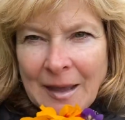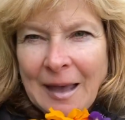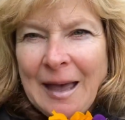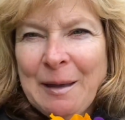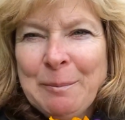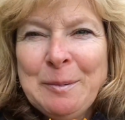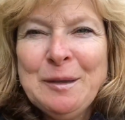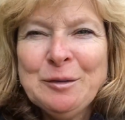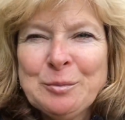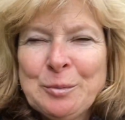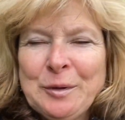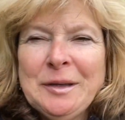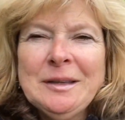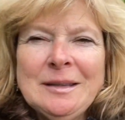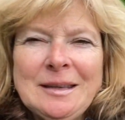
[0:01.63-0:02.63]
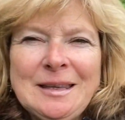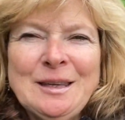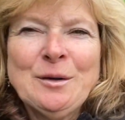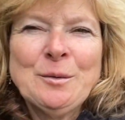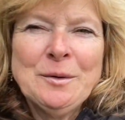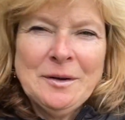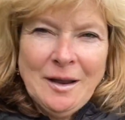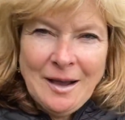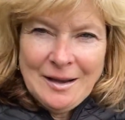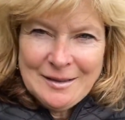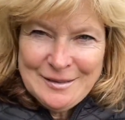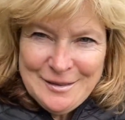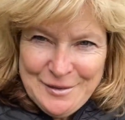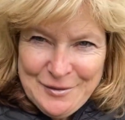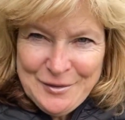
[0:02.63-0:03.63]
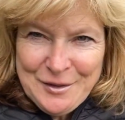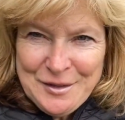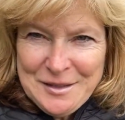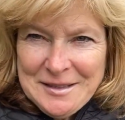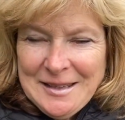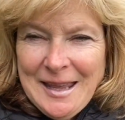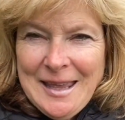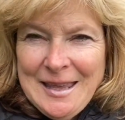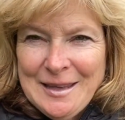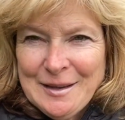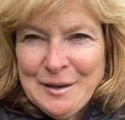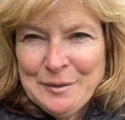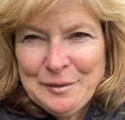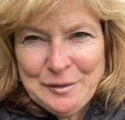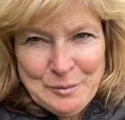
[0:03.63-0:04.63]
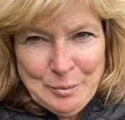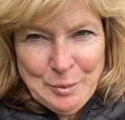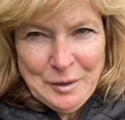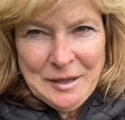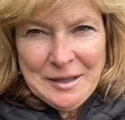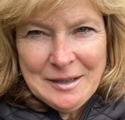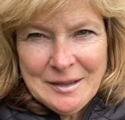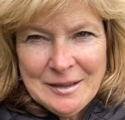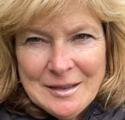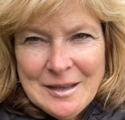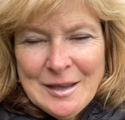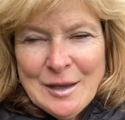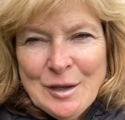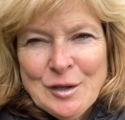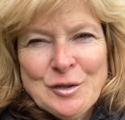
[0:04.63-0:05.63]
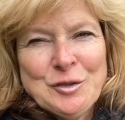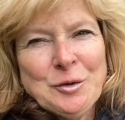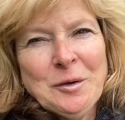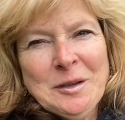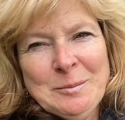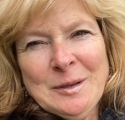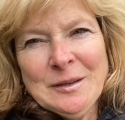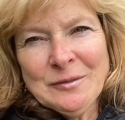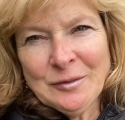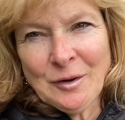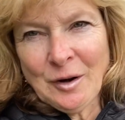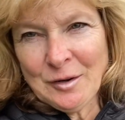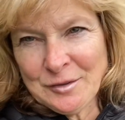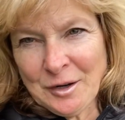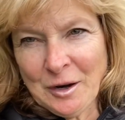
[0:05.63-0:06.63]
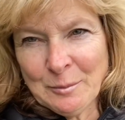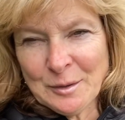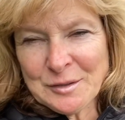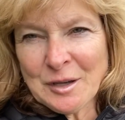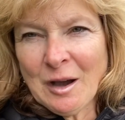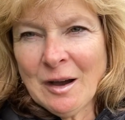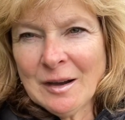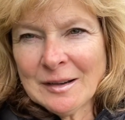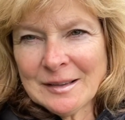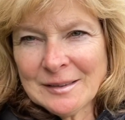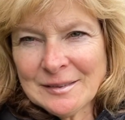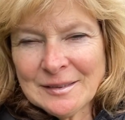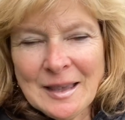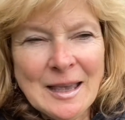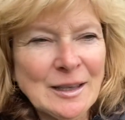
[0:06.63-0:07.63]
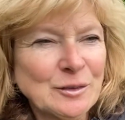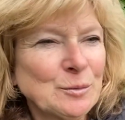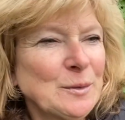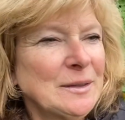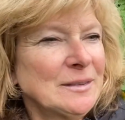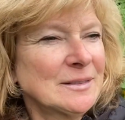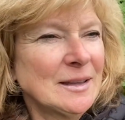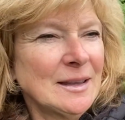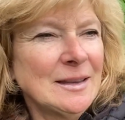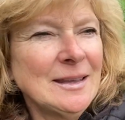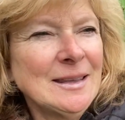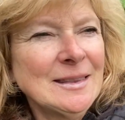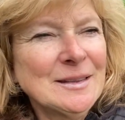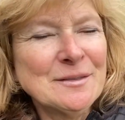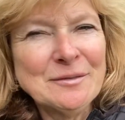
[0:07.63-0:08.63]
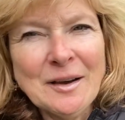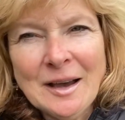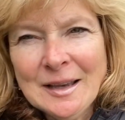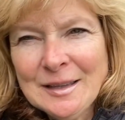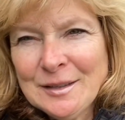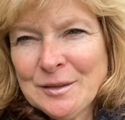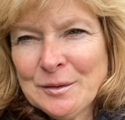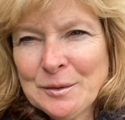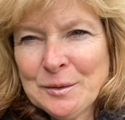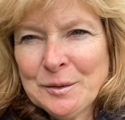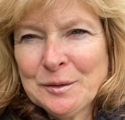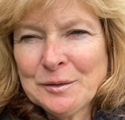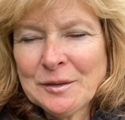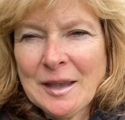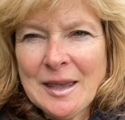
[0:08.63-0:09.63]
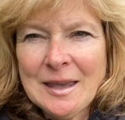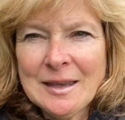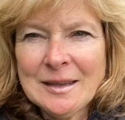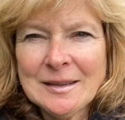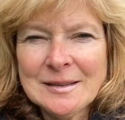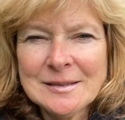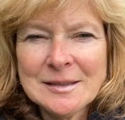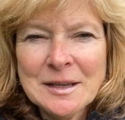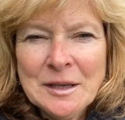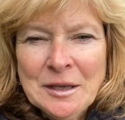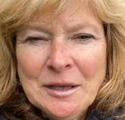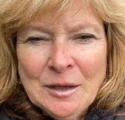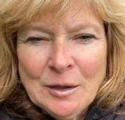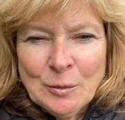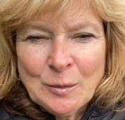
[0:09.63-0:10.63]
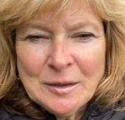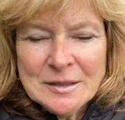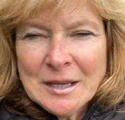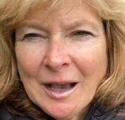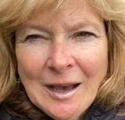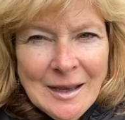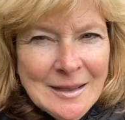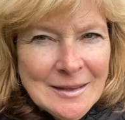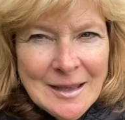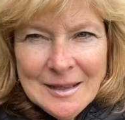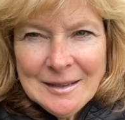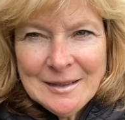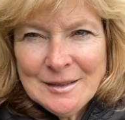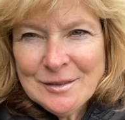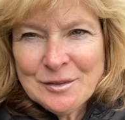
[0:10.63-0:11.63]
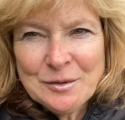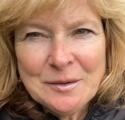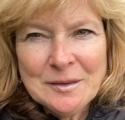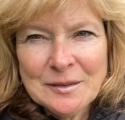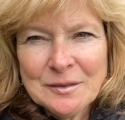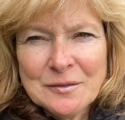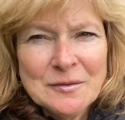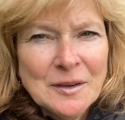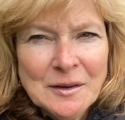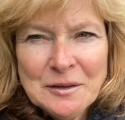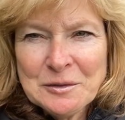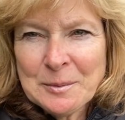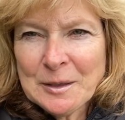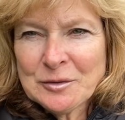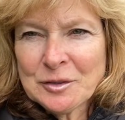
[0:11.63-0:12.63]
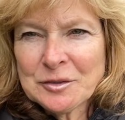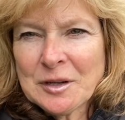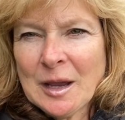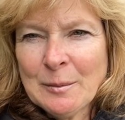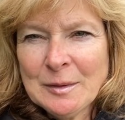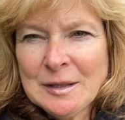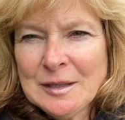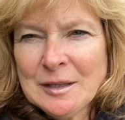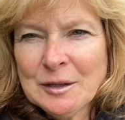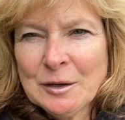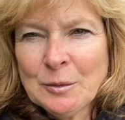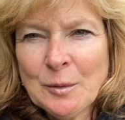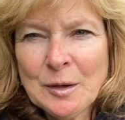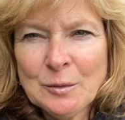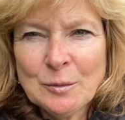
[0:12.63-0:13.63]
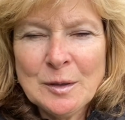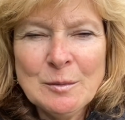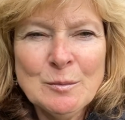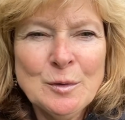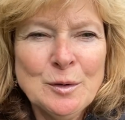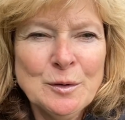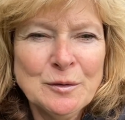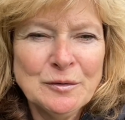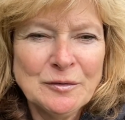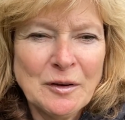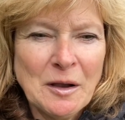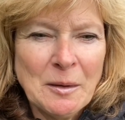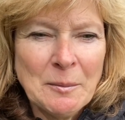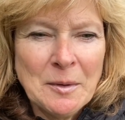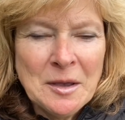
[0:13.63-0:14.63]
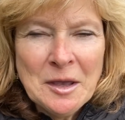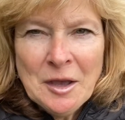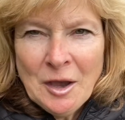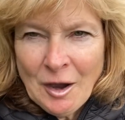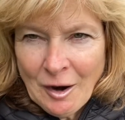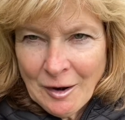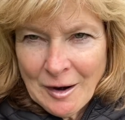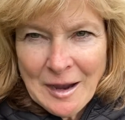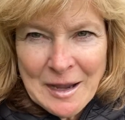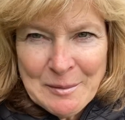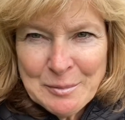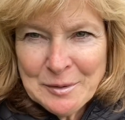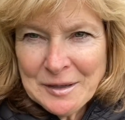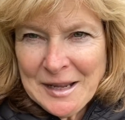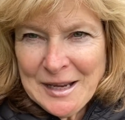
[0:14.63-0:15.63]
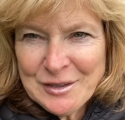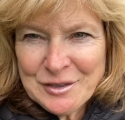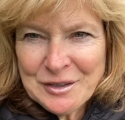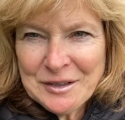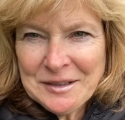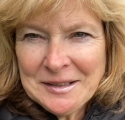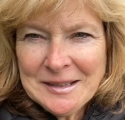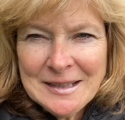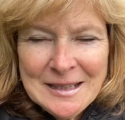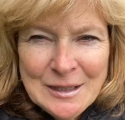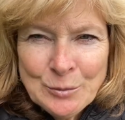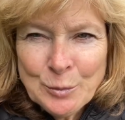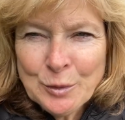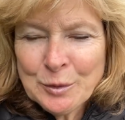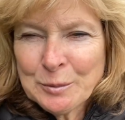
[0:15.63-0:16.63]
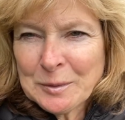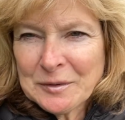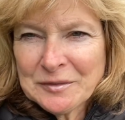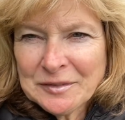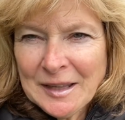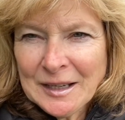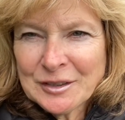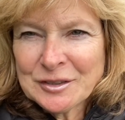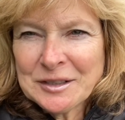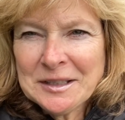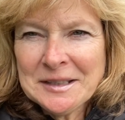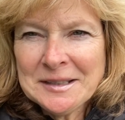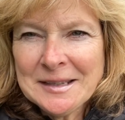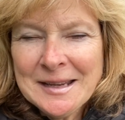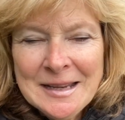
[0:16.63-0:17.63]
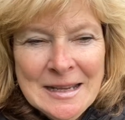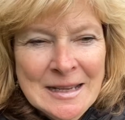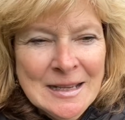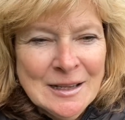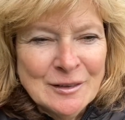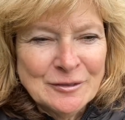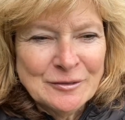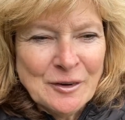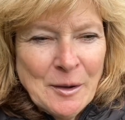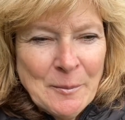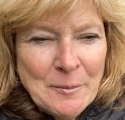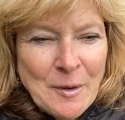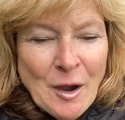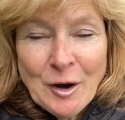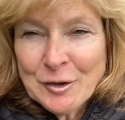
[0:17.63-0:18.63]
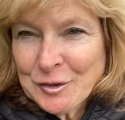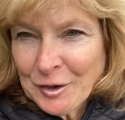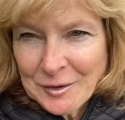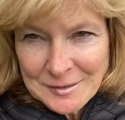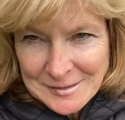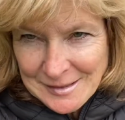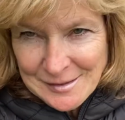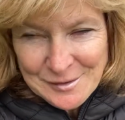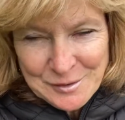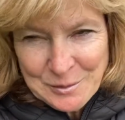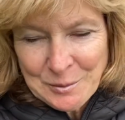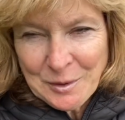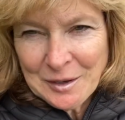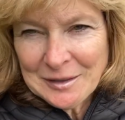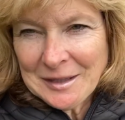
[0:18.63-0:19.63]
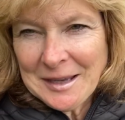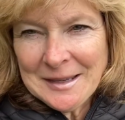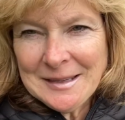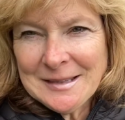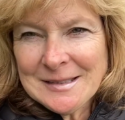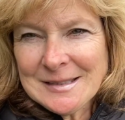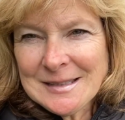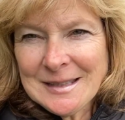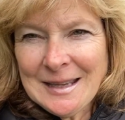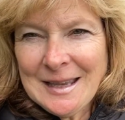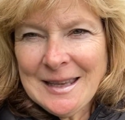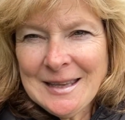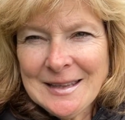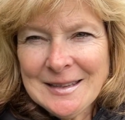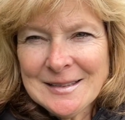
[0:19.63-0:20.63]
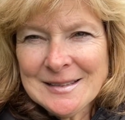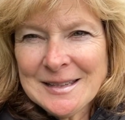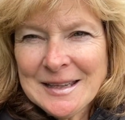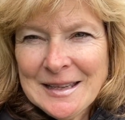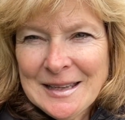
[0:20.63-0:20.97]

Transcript: Happy spring equinox, the first day of spring. Join me for our Dharma talks as we study the Vayus and we tie that into this very special time of the year when we move from our hibernation and inward reflection from our darkness to our light and